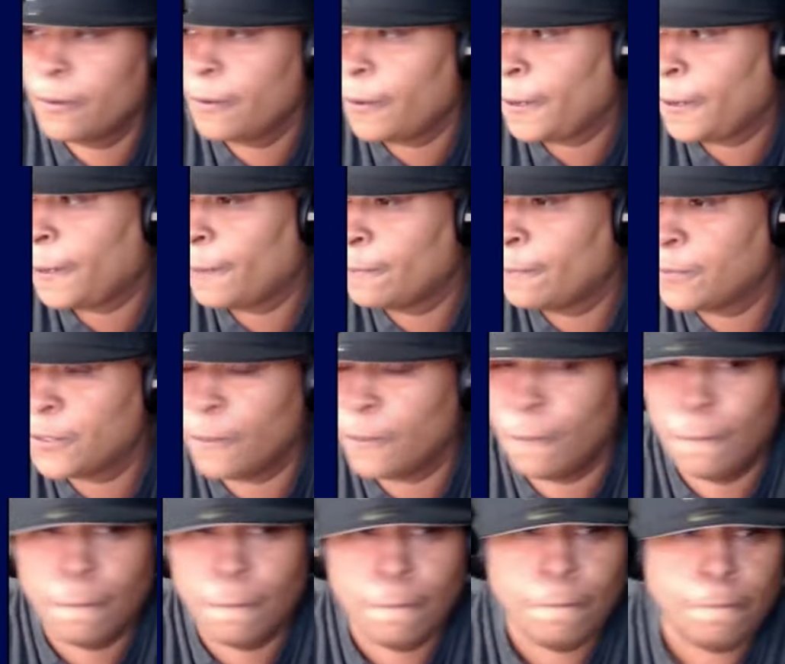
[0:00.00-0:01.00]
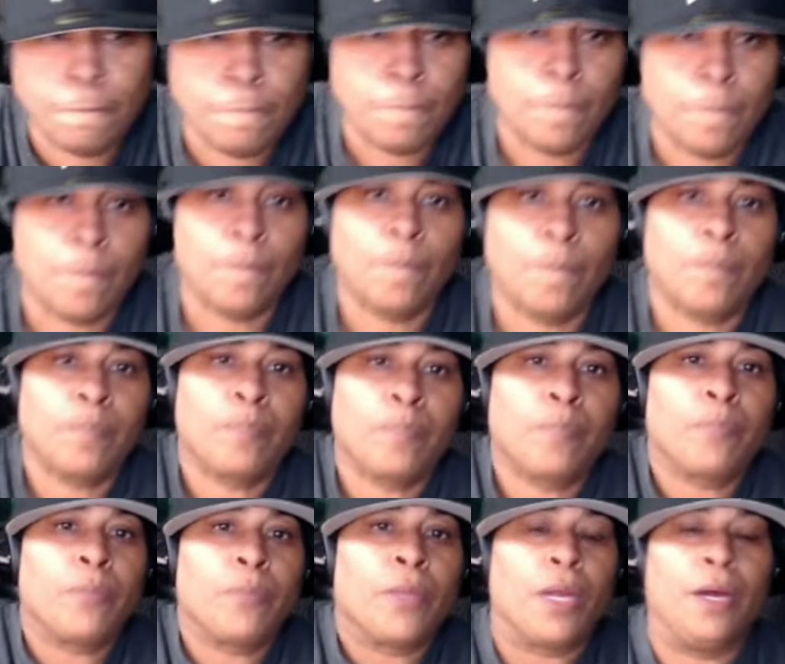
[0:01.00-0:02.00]
Um, so
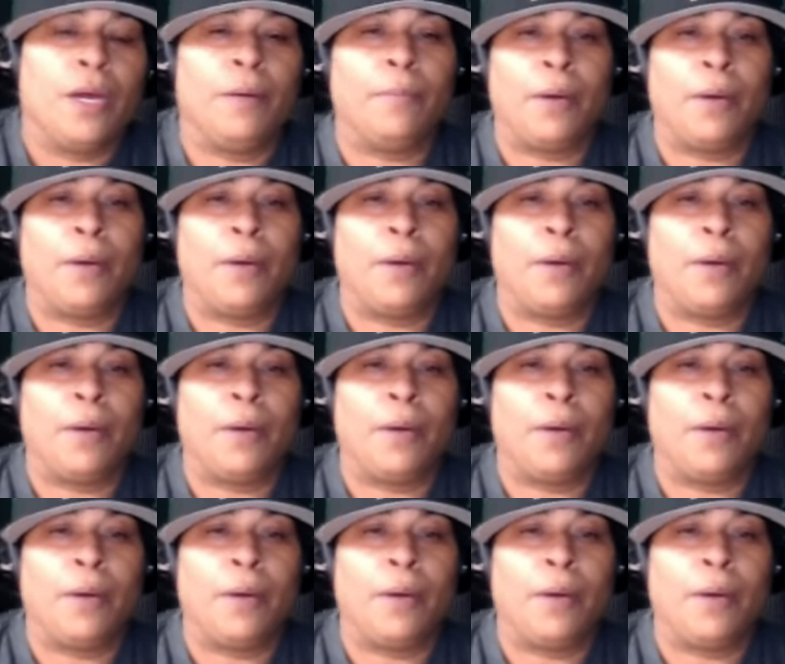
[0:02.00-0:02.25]
I'm,